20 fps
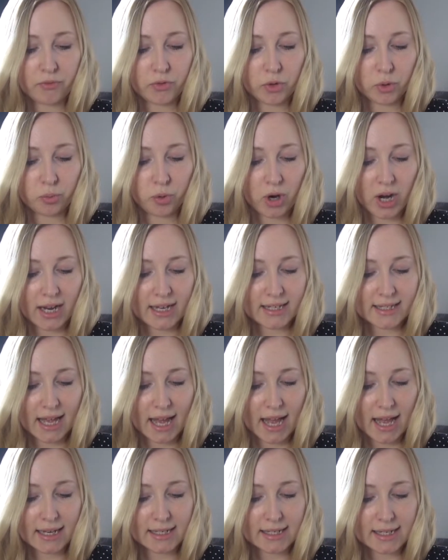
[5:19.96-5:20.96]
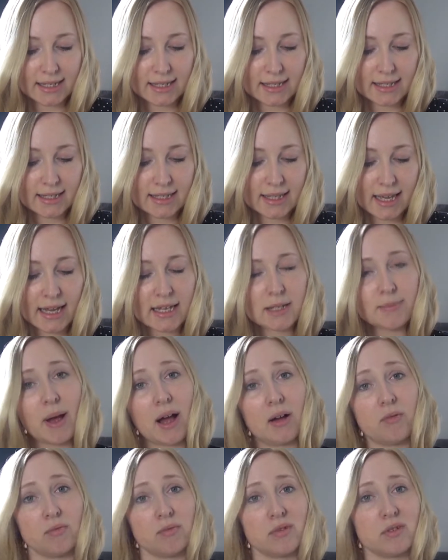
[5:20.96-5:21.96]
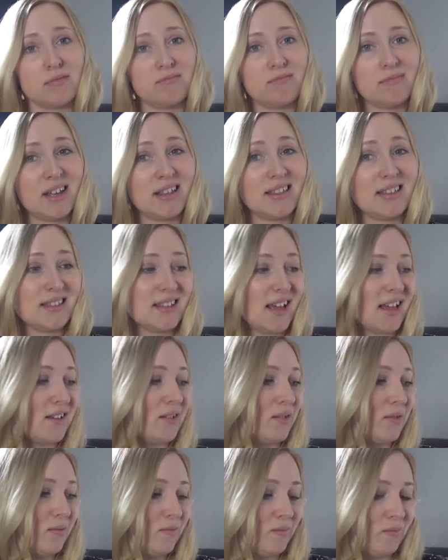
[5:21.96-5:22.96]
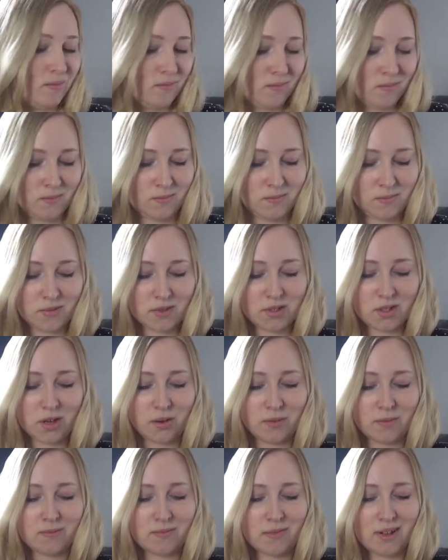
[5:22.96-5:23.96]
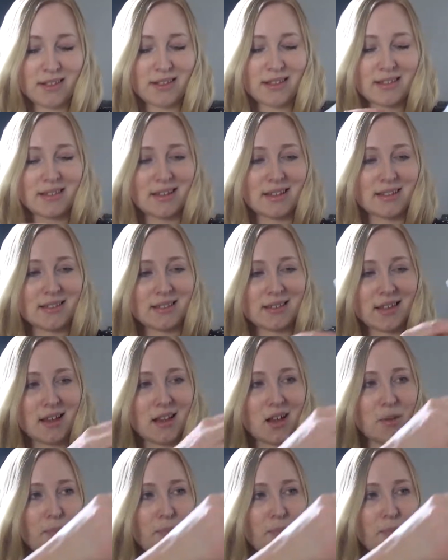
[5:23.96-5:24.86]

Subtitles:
full price and £6 in the sale. So I think that's a